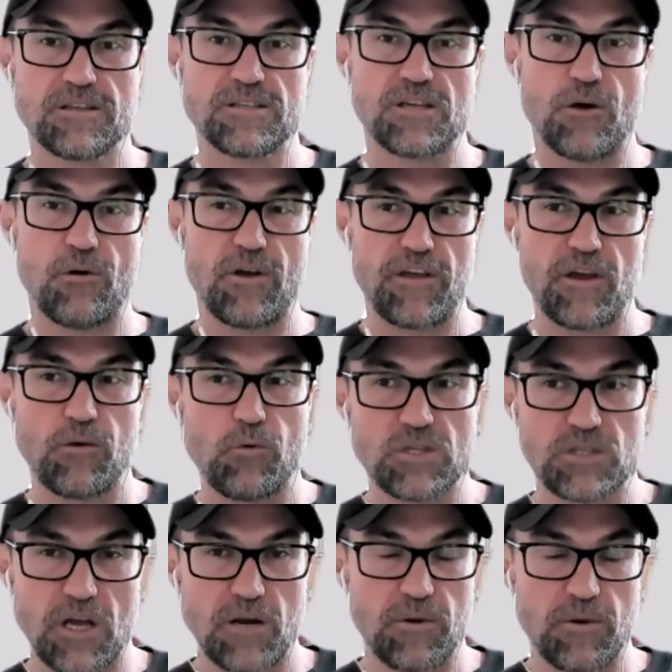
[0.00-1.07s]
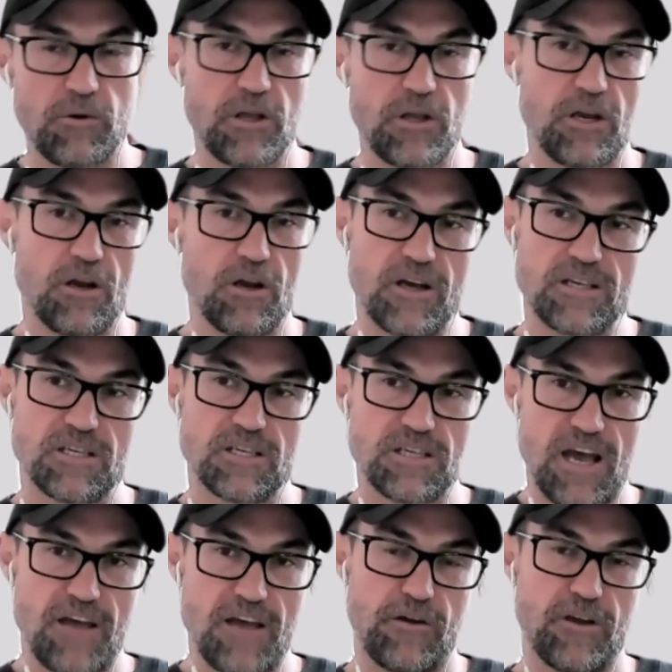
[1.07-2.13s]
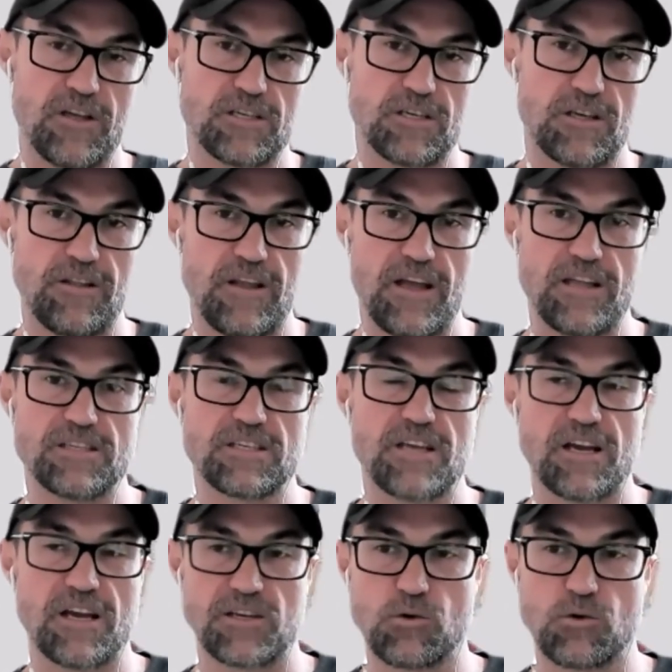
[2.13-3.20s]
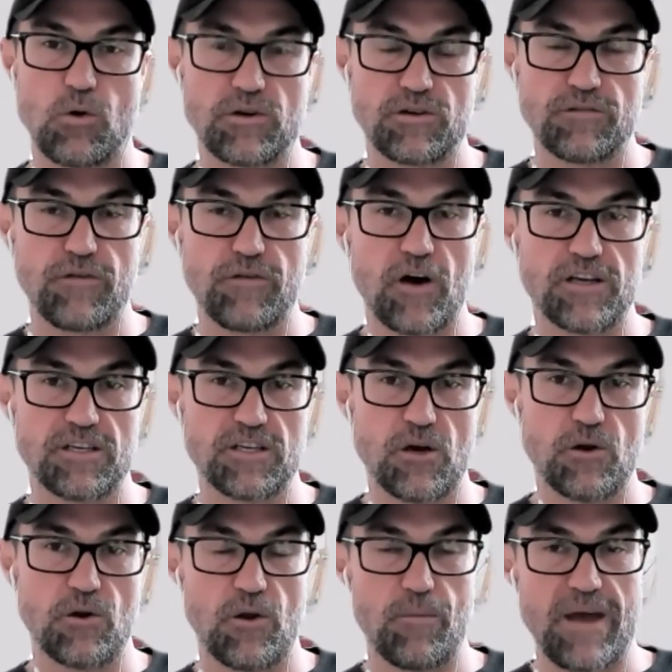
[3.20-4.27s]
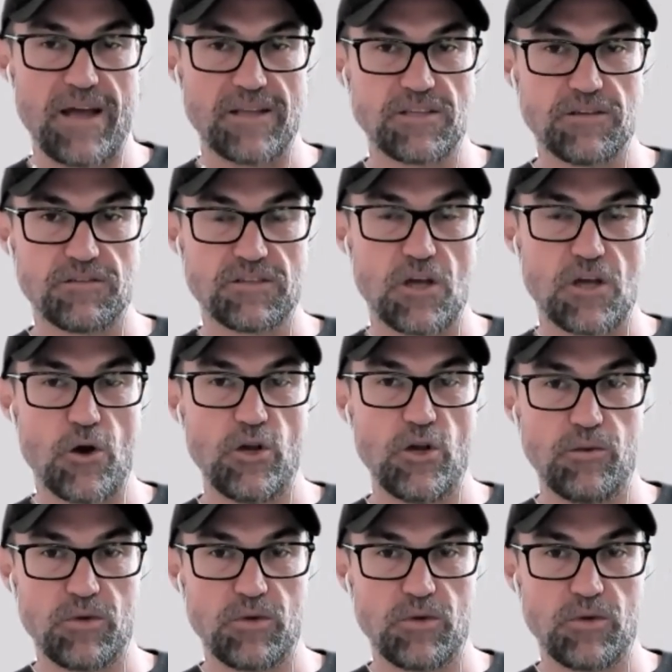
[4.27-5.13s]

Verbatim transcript: So I think what's going to be really nice is athletes can then start to quantify total amounts of sodium